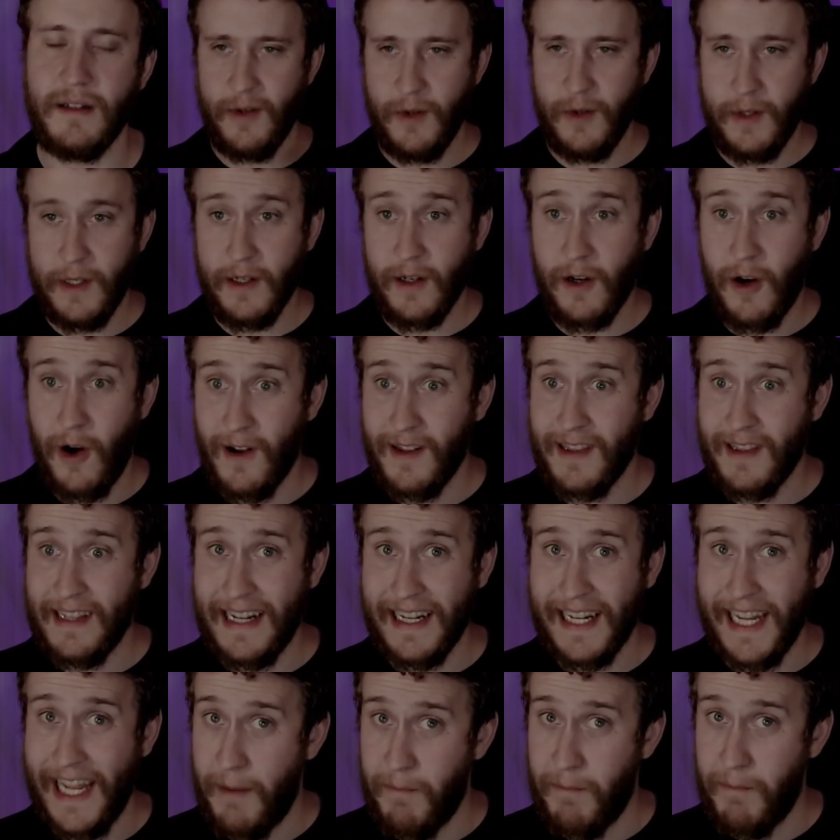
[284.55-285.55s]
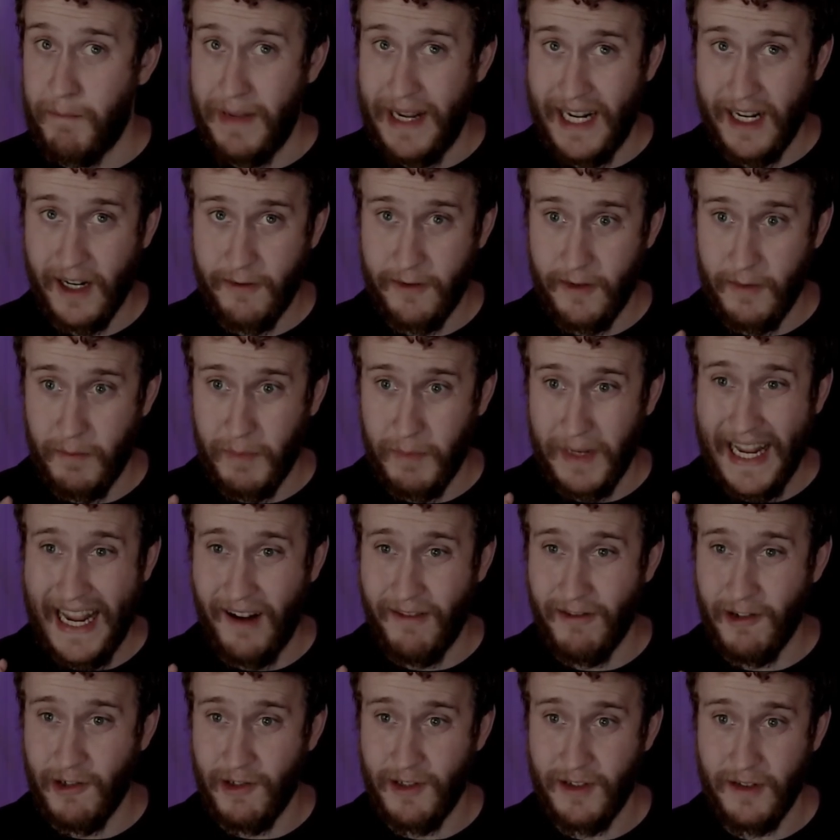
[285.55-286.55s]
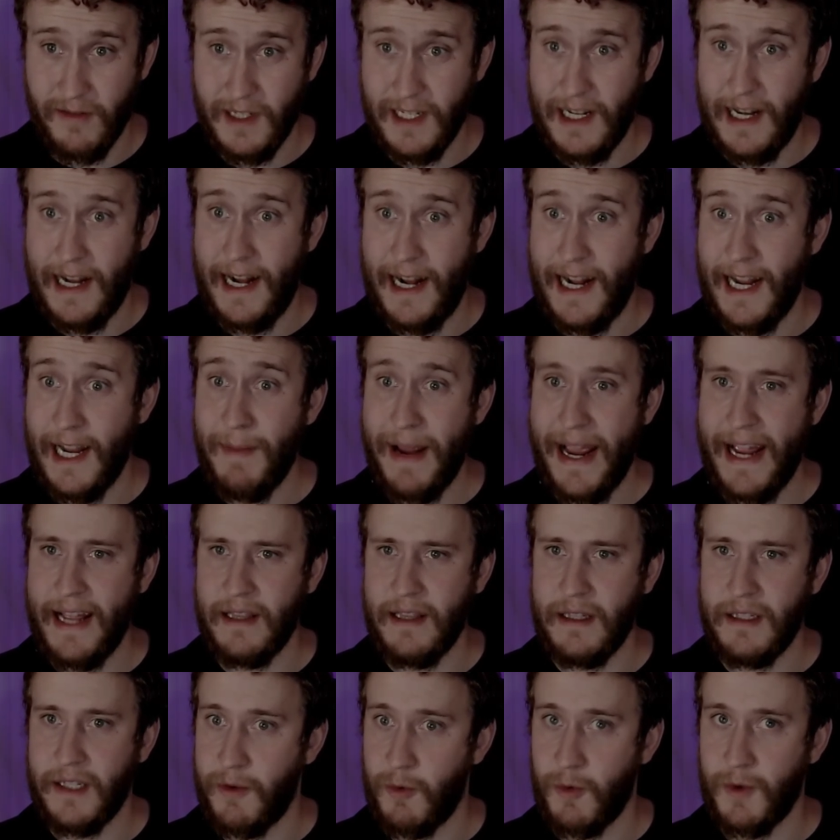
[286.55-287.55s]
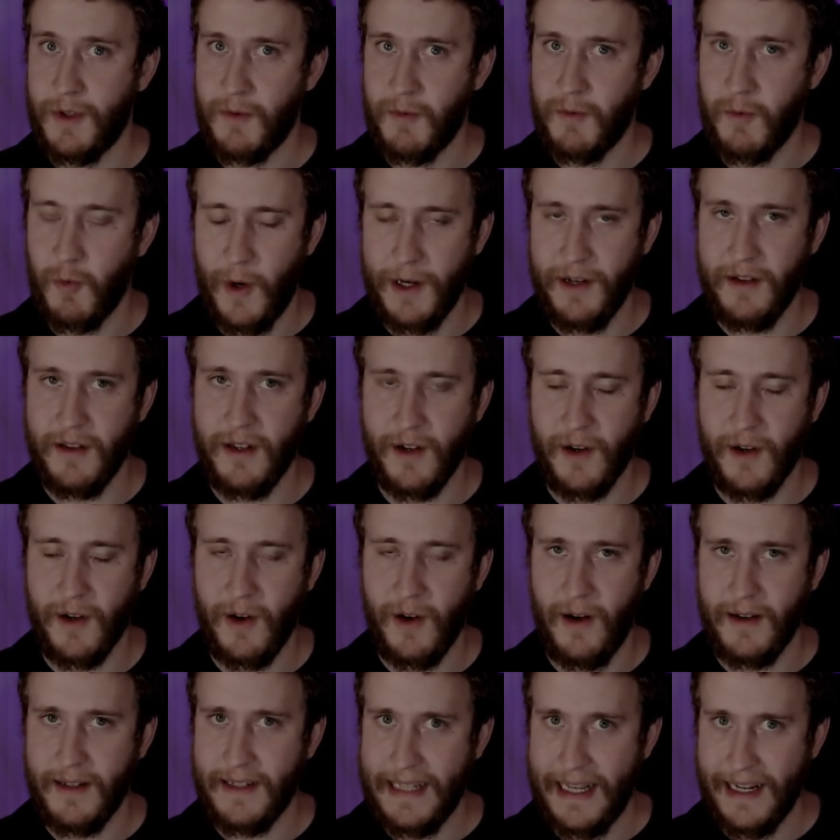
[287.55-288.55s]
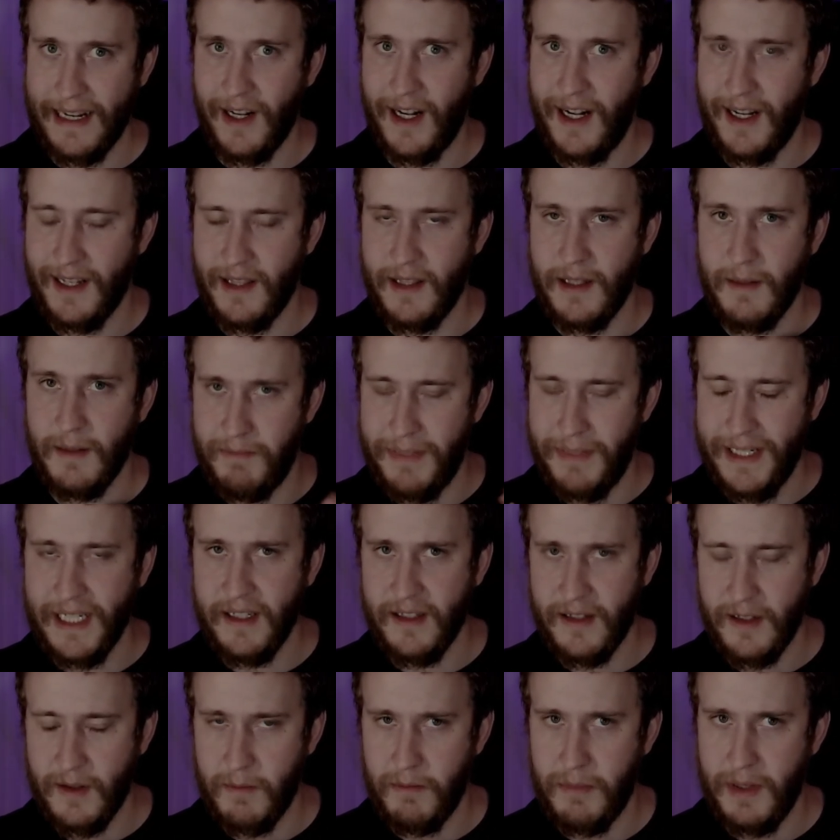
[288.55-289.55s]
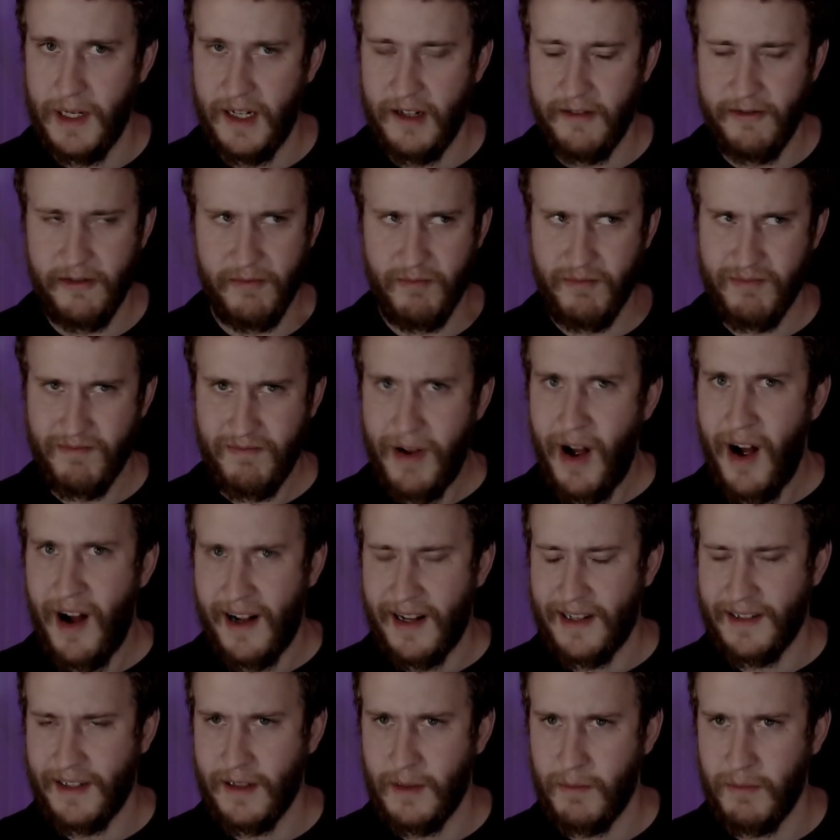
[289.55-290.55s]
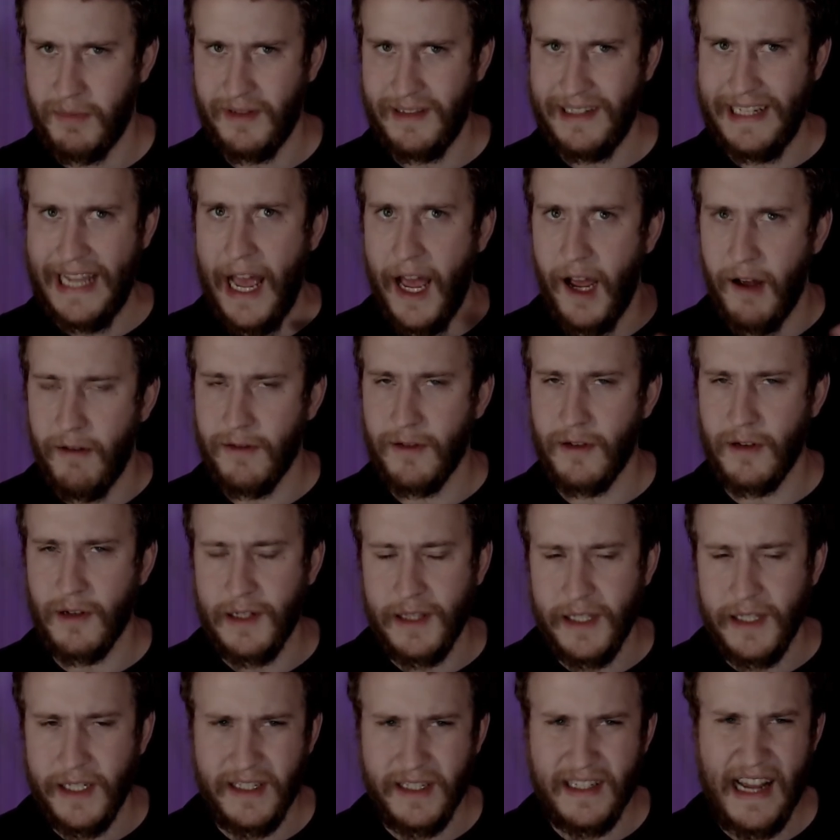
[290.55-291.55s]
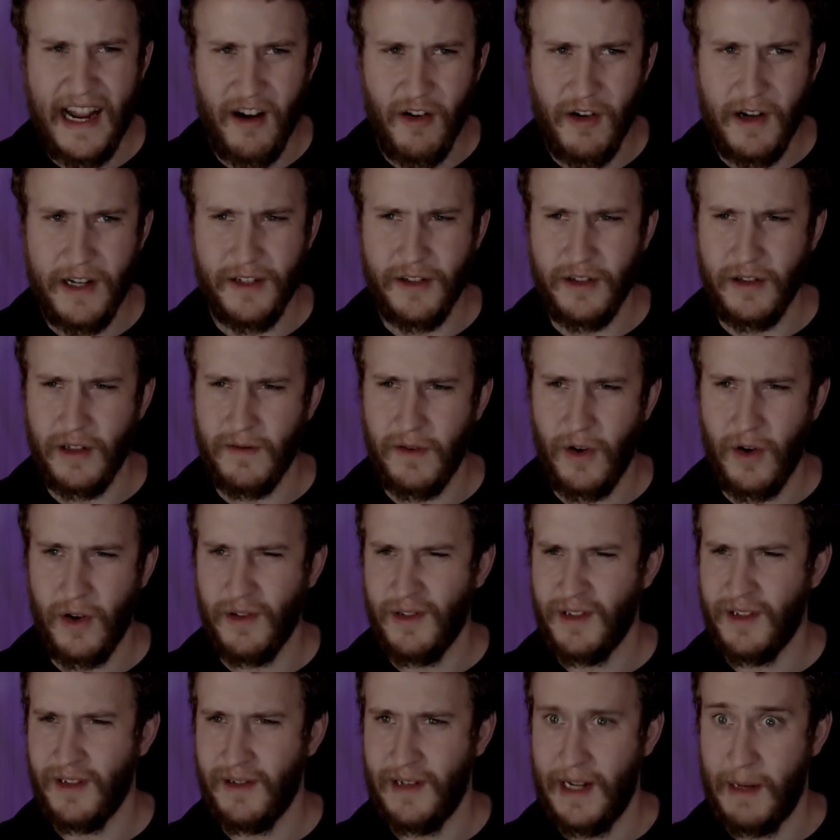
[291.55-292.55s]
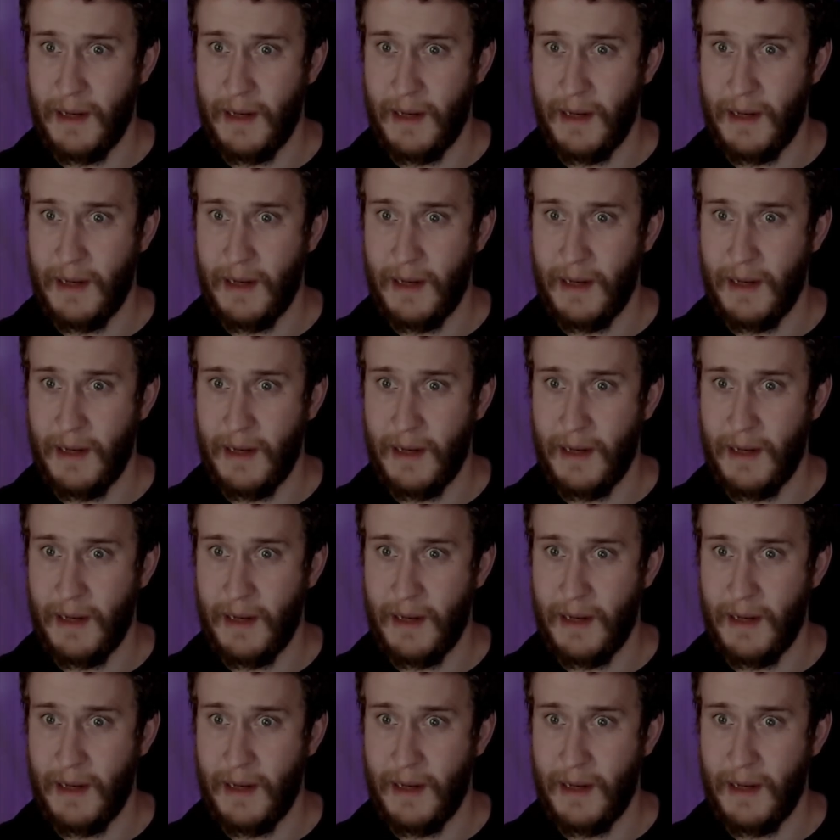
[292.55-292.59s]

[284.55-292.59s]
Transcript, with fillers: This is a card that came back from Caverns of Time, and it was one of the cards that got the biggest buff possibly ever in the entire history of Hearthstone.